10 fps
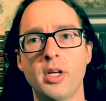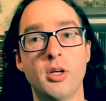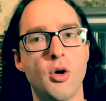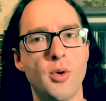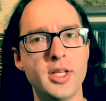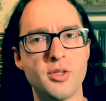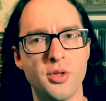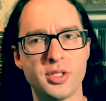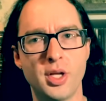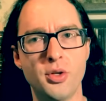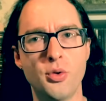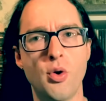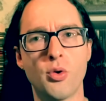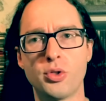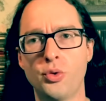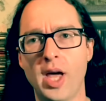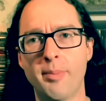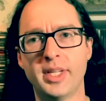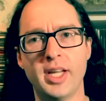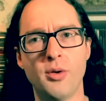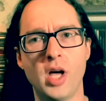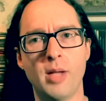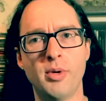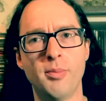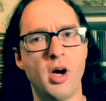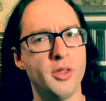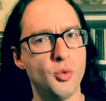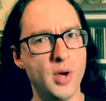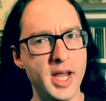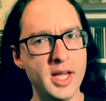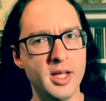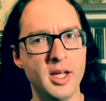Alright, so there's a new Ordo Ab Chao album on the way,